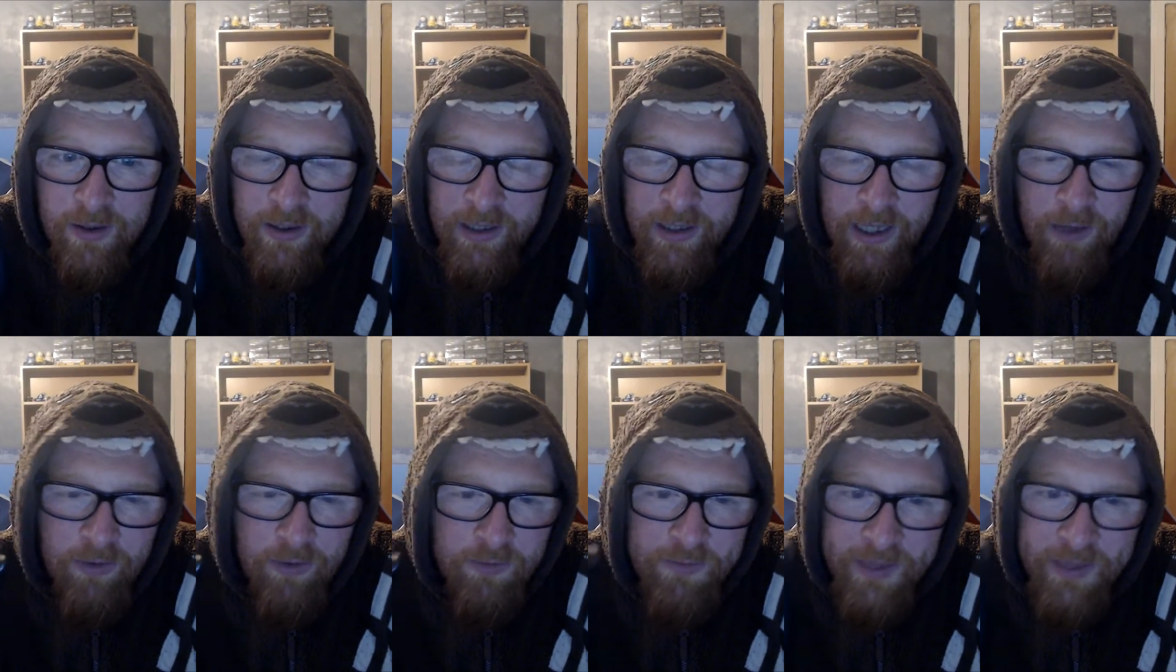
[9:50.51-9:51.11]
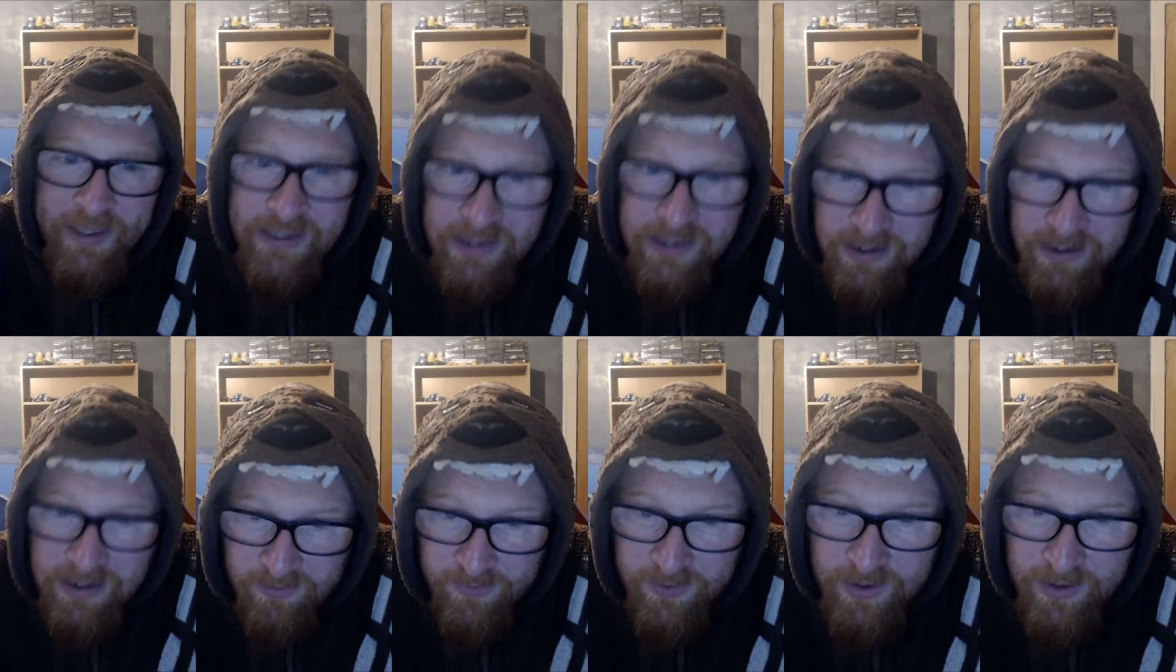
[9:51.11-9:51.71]
Now, the prices
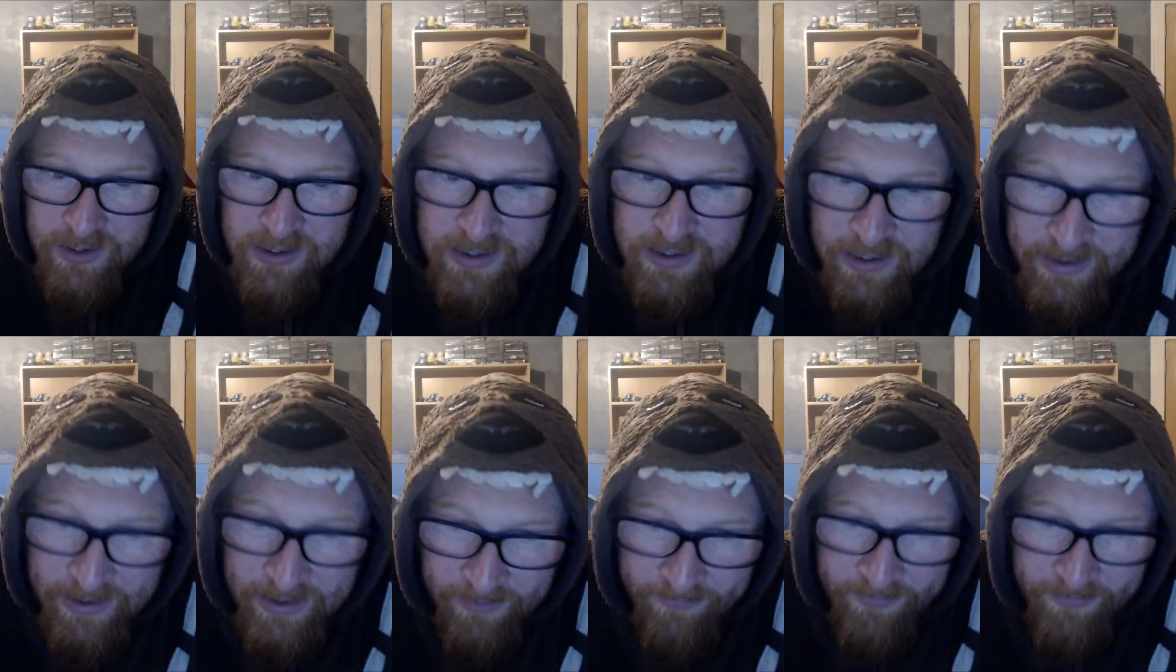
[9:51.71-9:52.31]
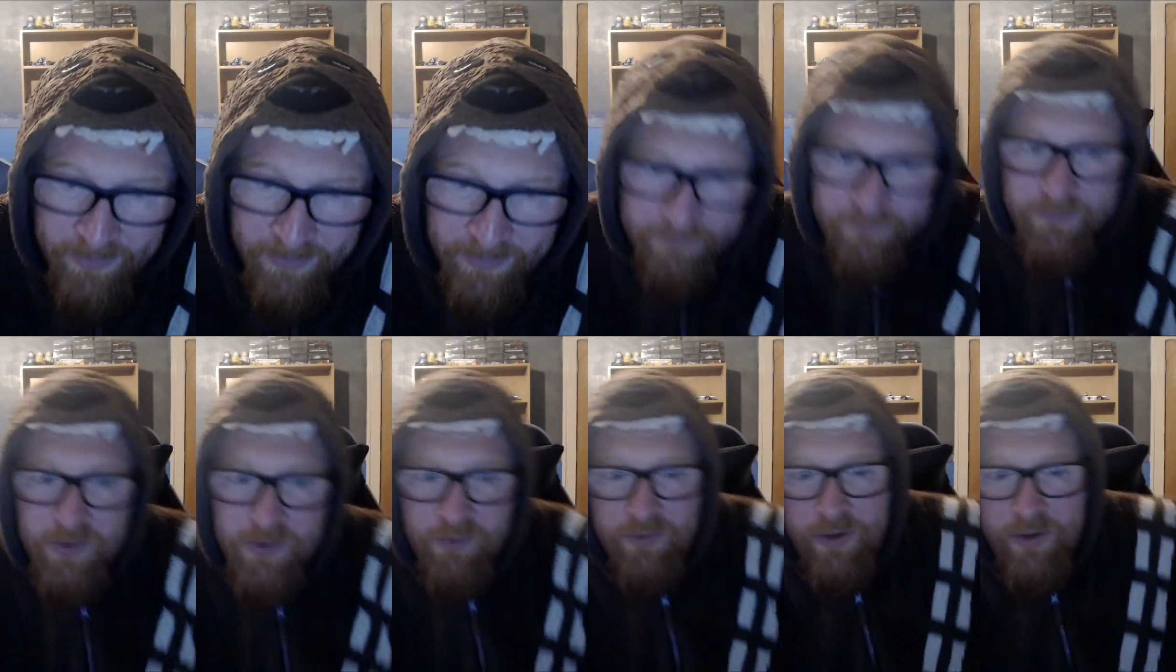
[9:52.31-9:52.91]
for these are different
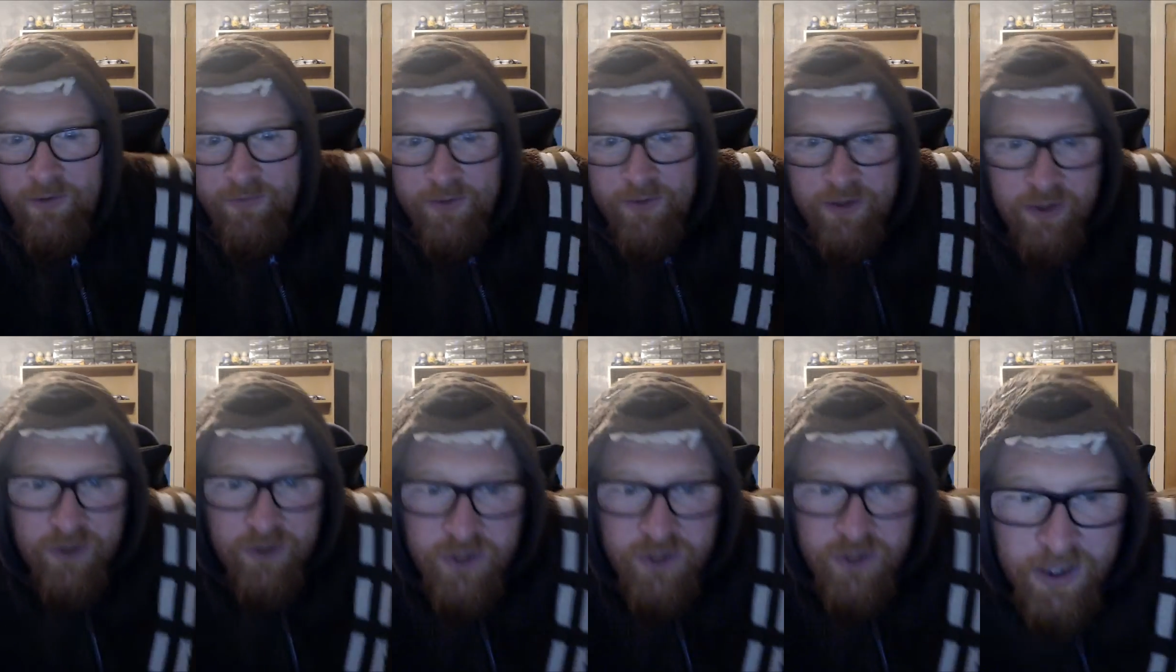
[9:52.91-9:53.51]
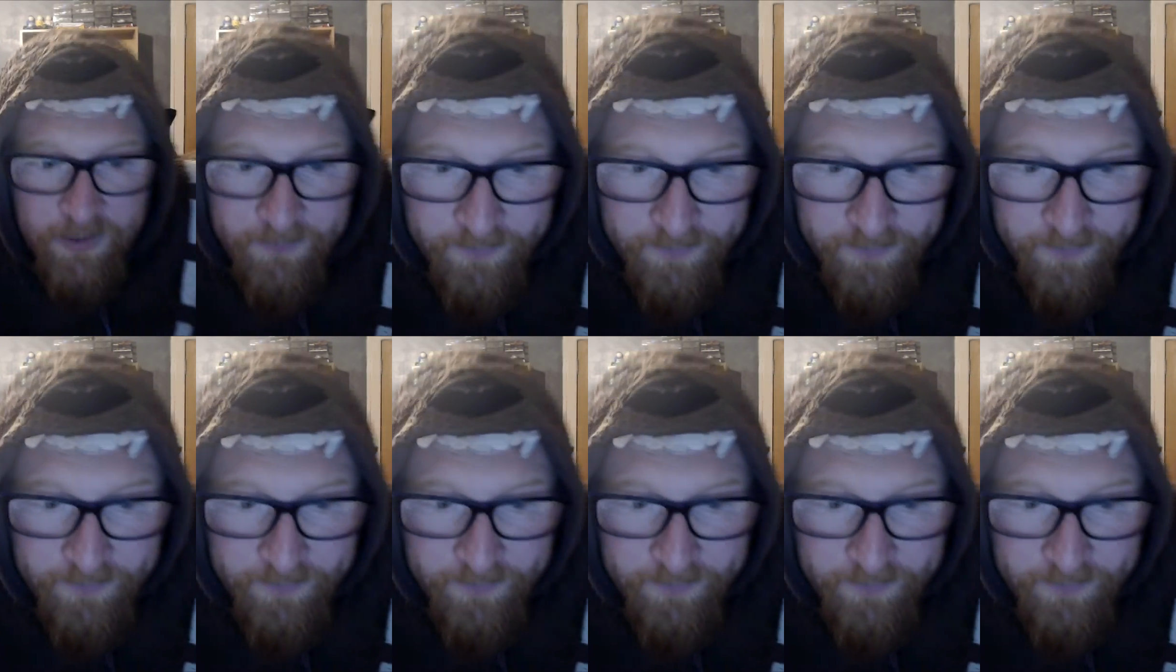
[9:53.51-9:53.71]
for every country.